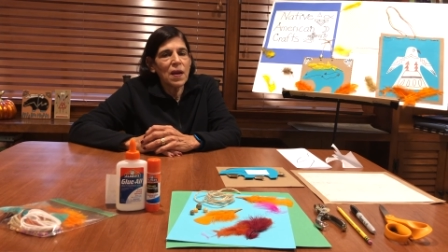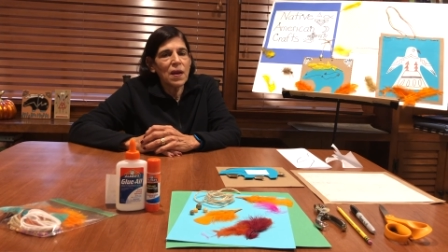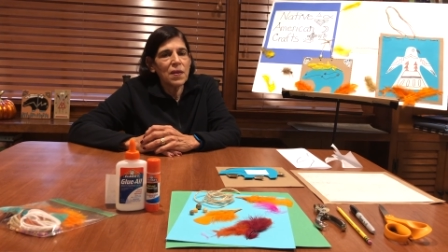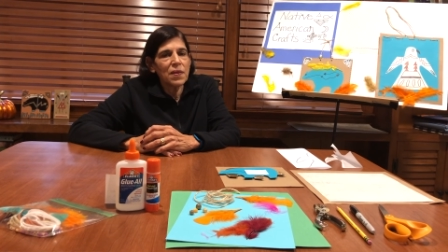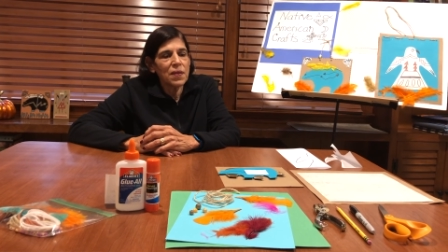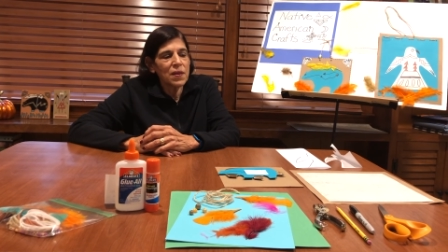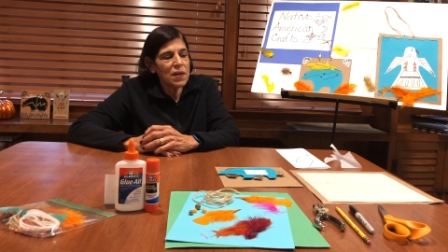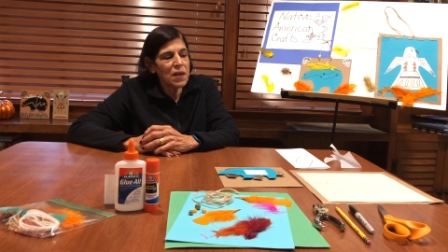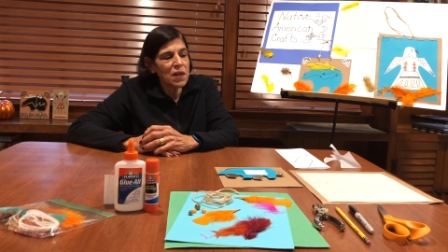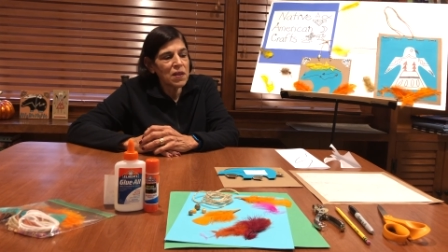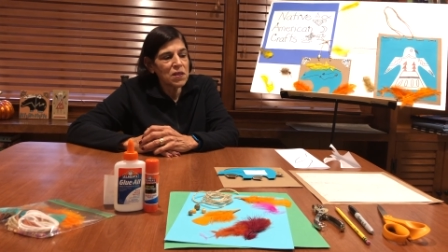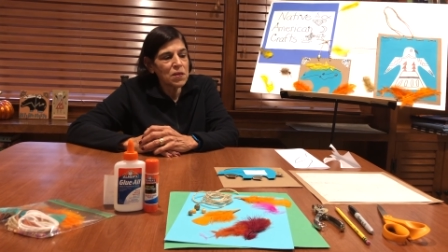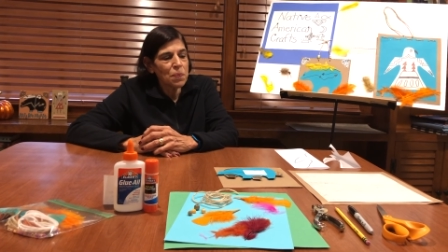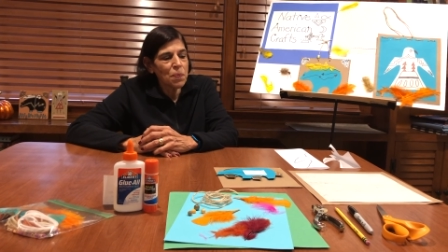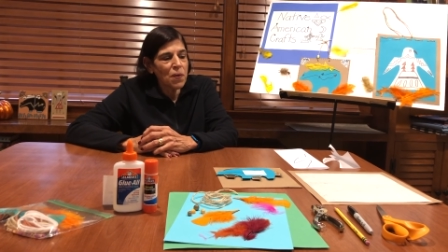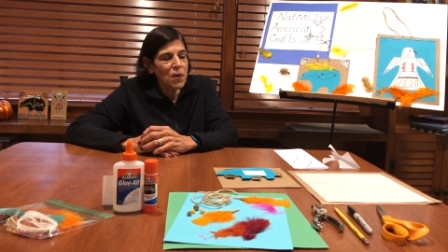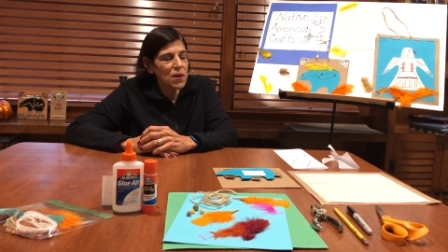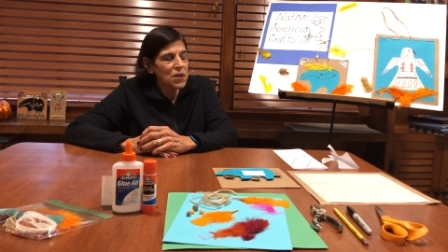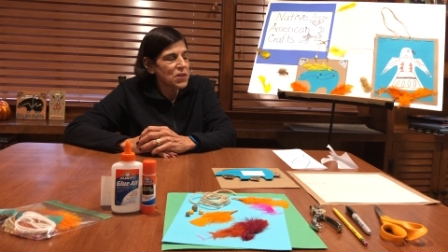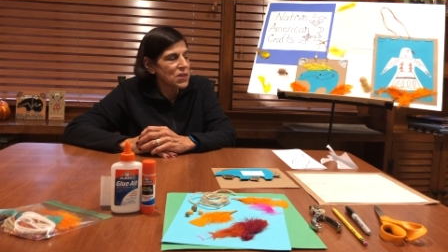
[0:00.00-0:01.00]
The next
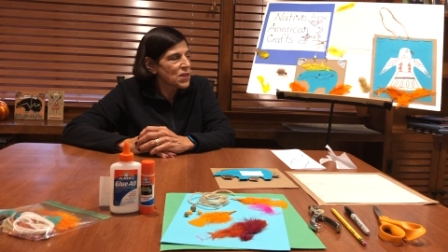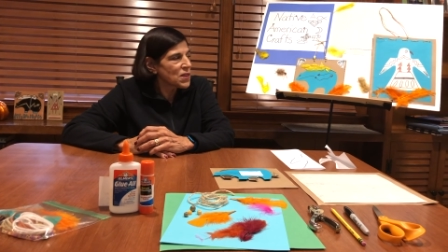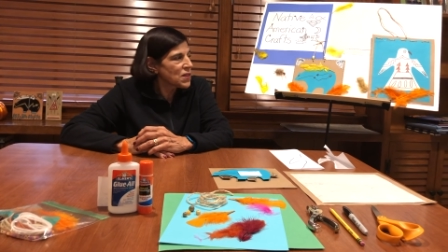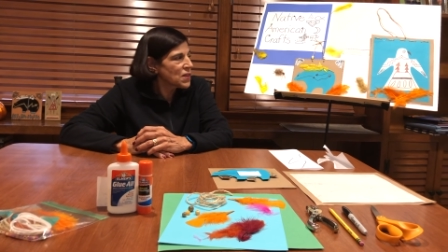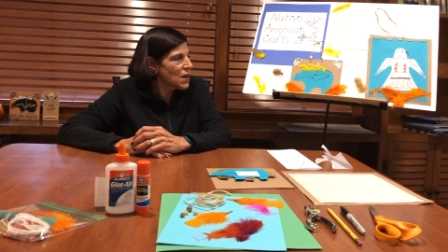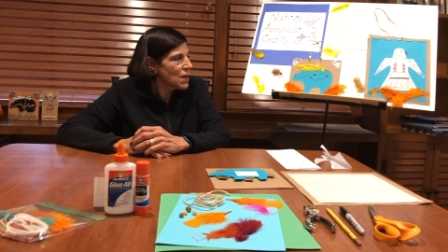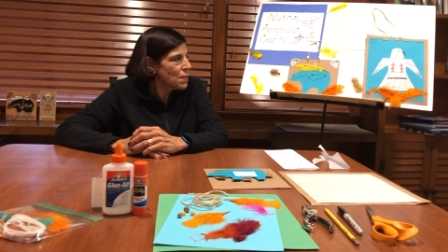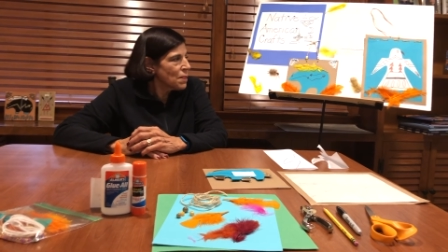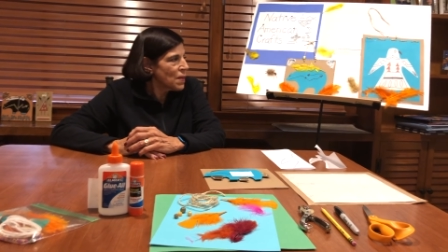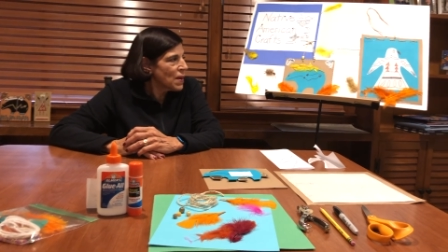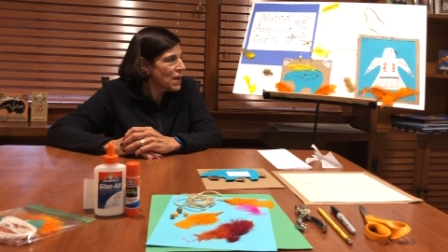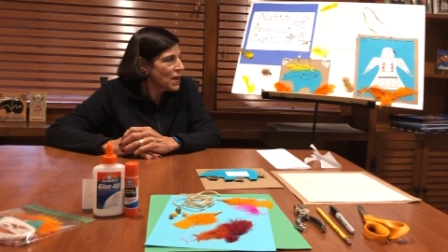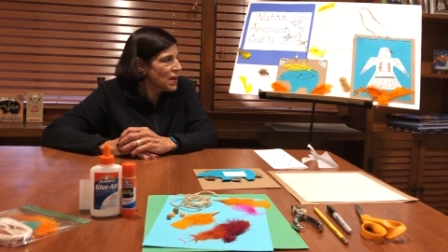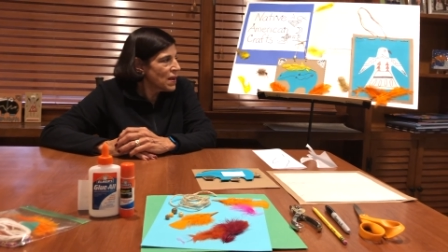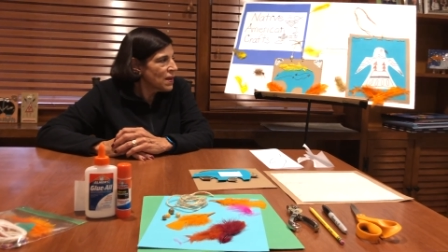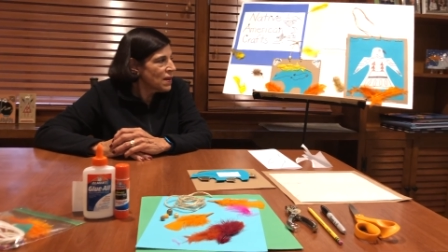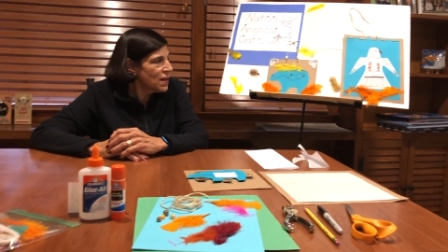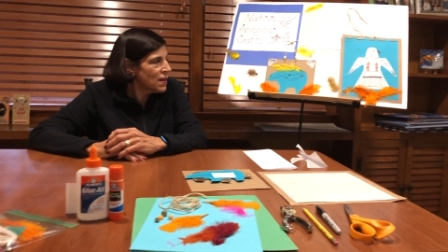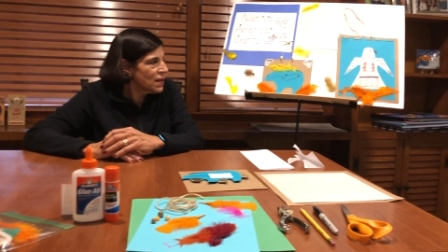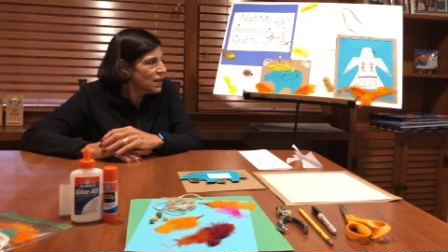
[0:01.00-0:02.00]
project I
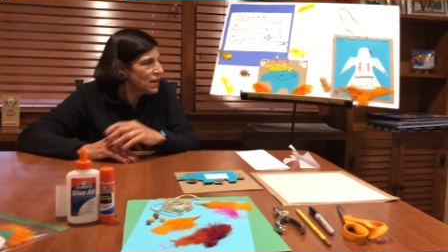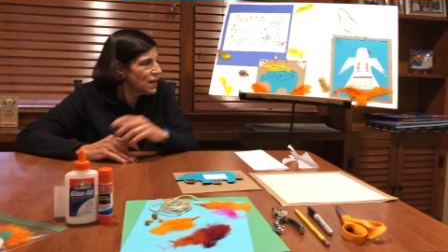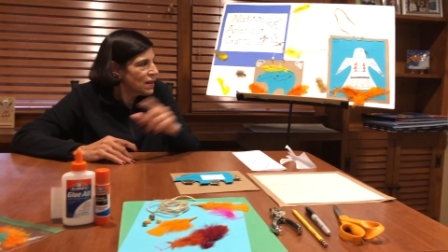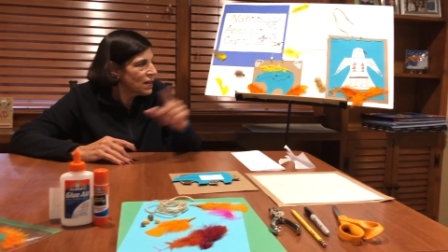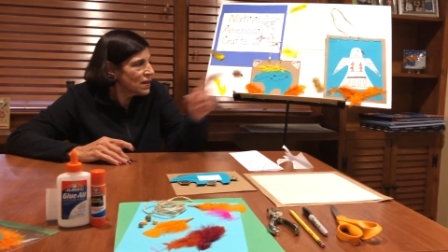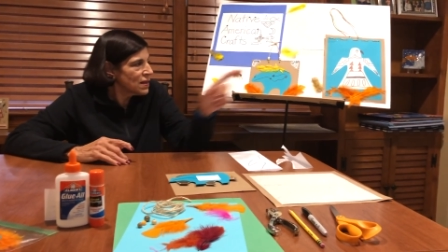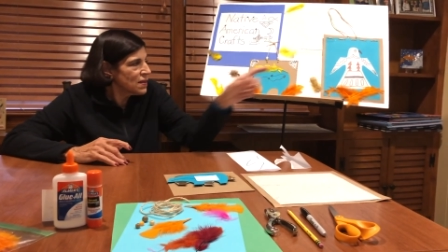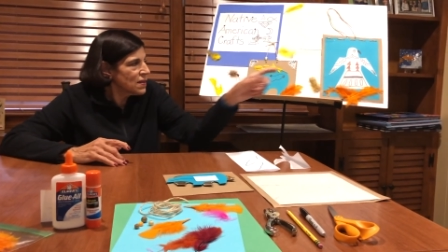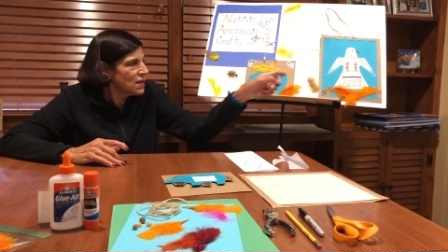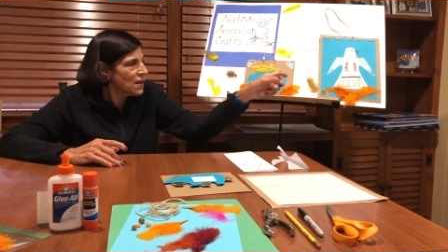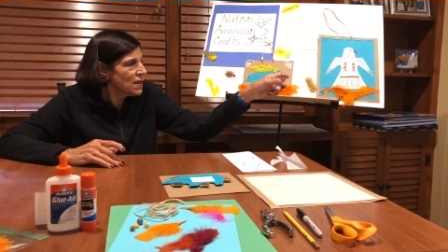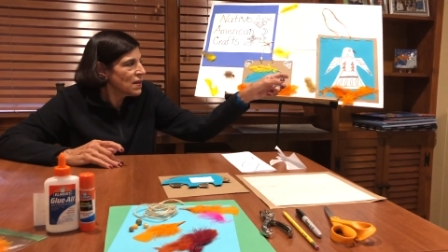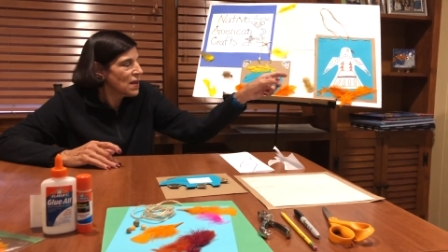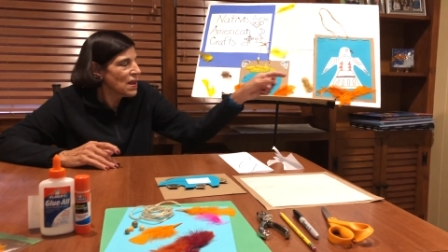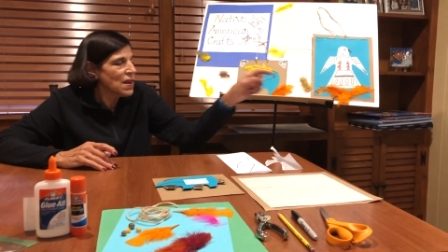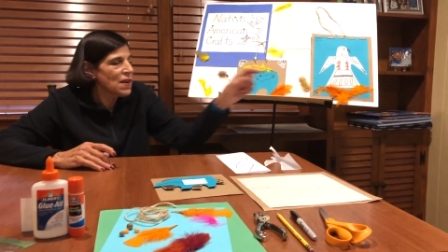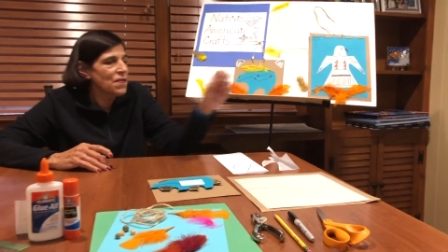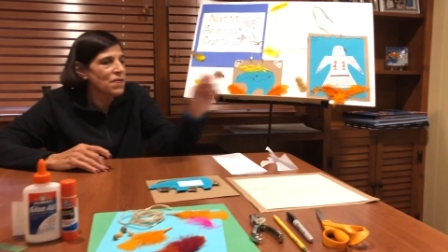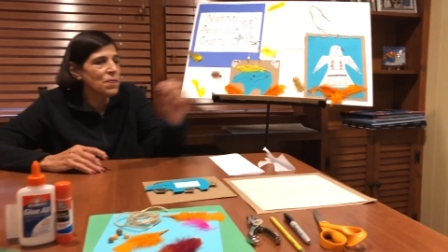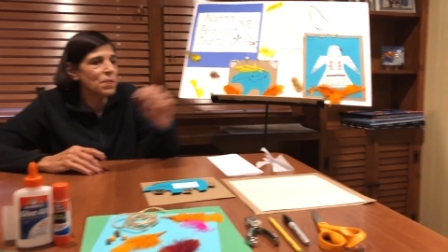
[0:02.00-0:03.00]
made is a
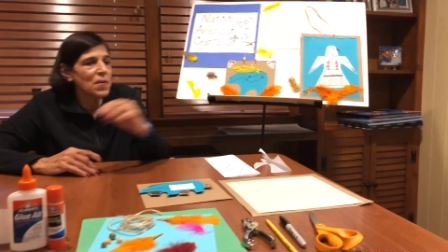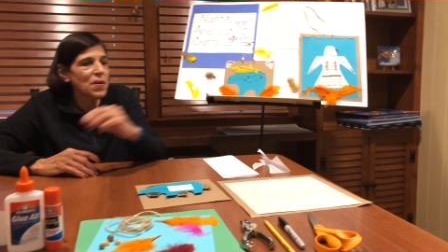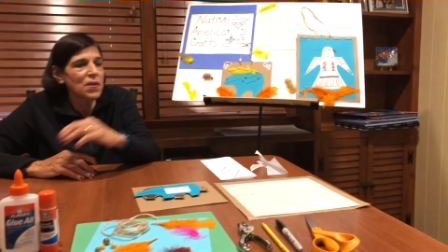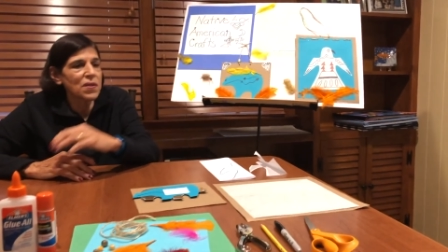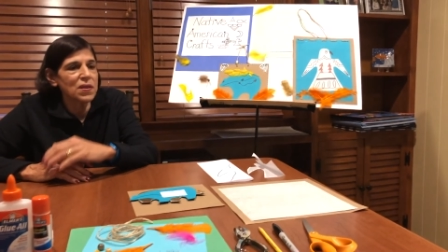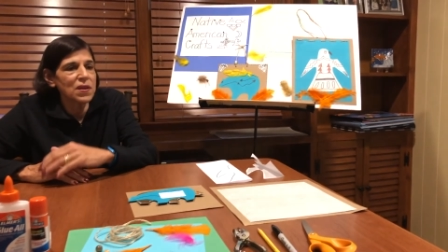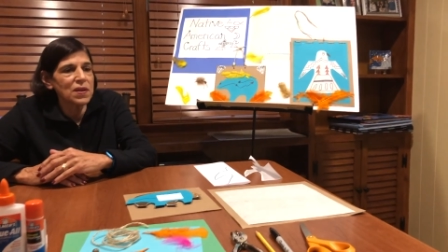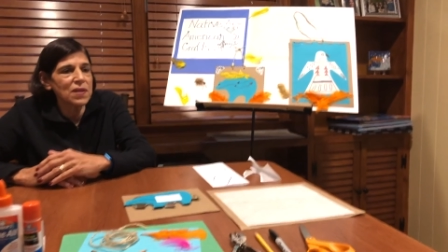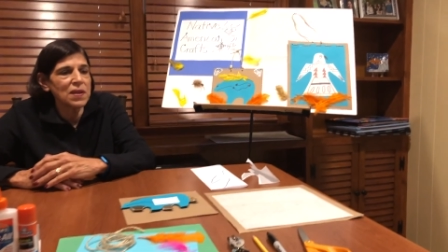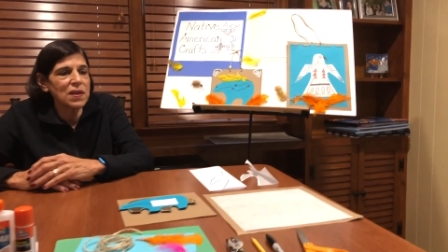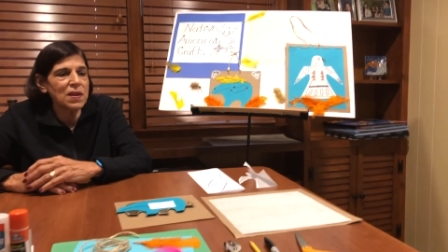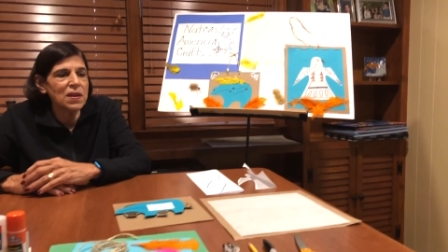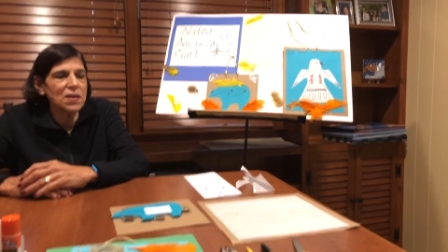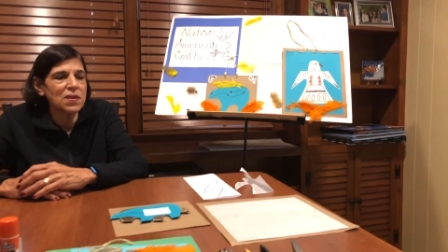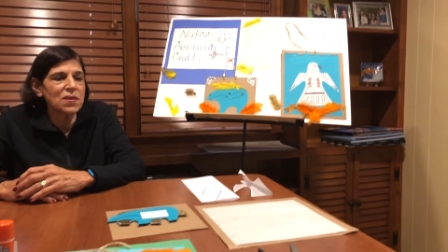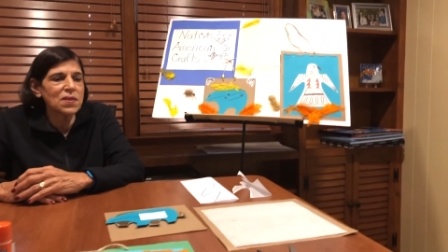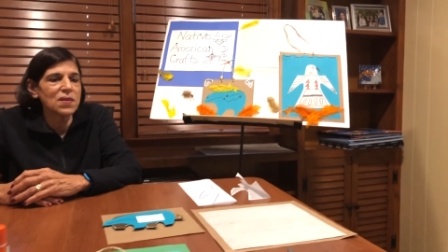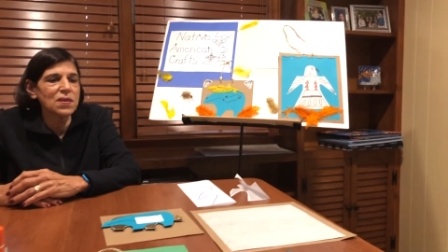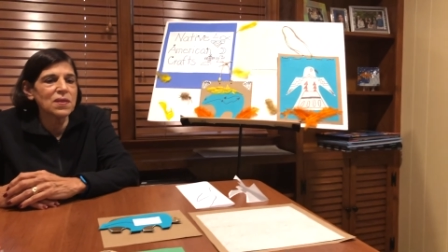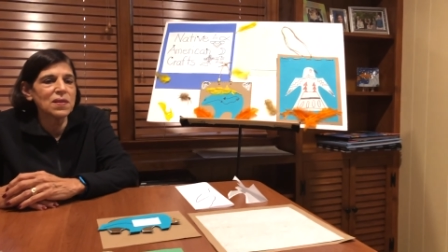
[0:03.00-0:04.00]
Native American
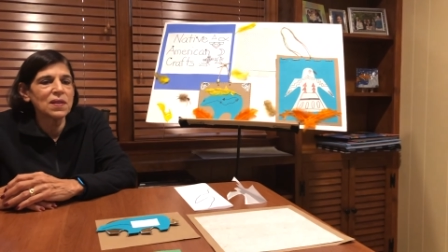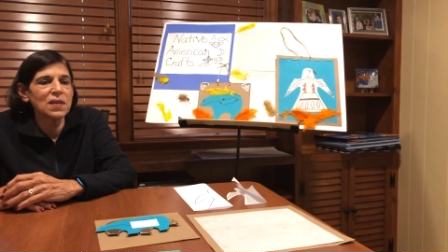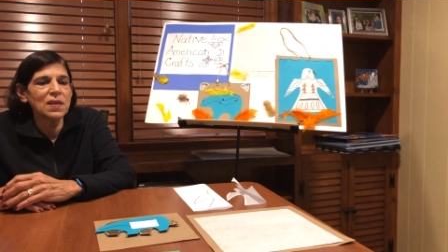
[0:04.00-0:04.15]
eagle.